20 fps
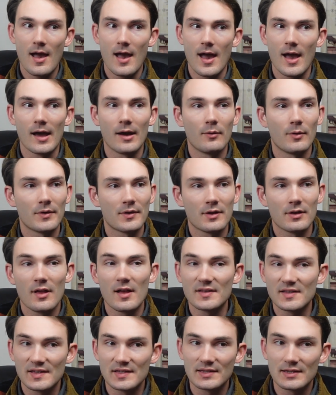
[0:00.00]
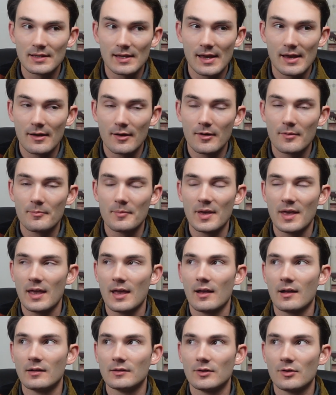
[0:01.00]
Uh, with Colossus Slayer
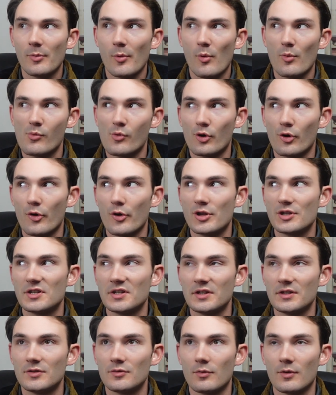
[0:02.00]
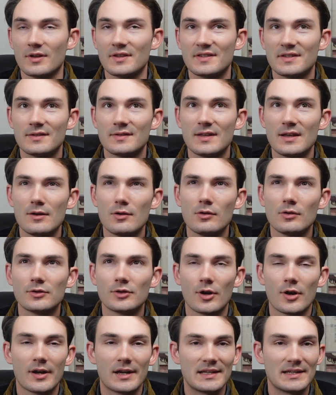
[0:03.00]
being a little bit more oriented towards single
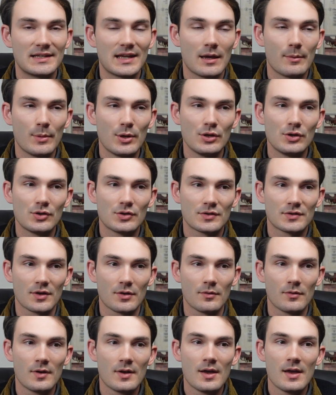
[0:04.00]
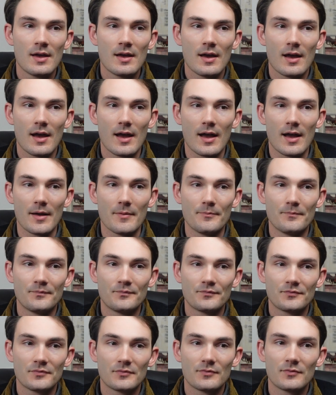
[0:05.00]
target damage, so
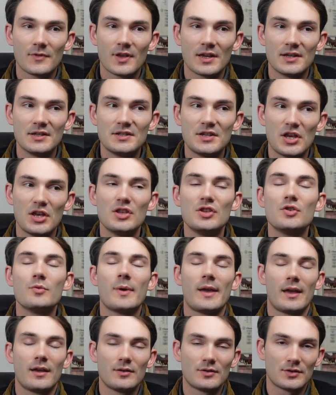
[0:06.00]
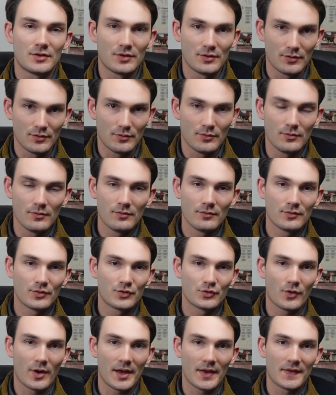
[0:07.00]
um, continuing to
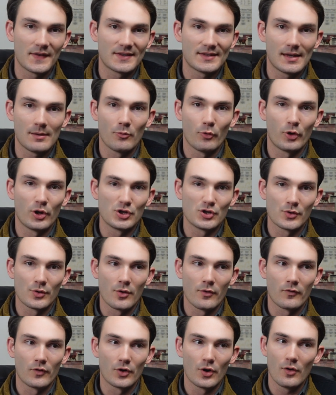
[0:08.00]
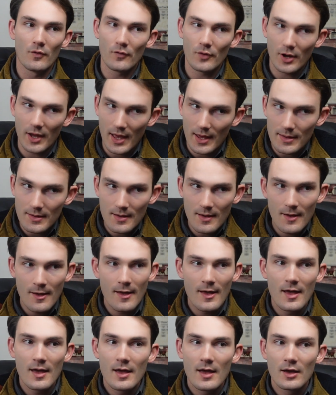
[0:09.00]
strike the same creature over and over again
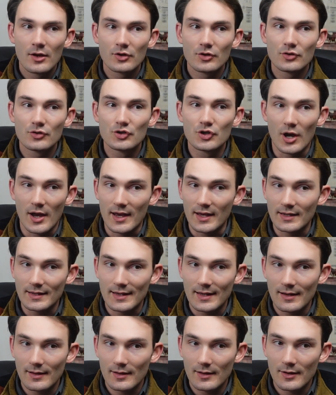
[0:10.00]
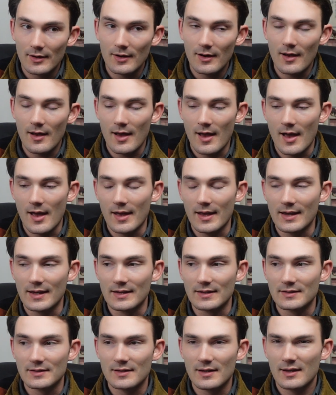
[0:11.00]
giant killer uh,
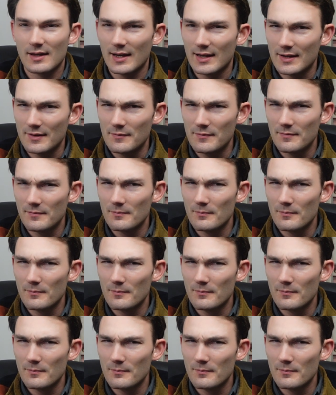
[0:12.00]
is kind of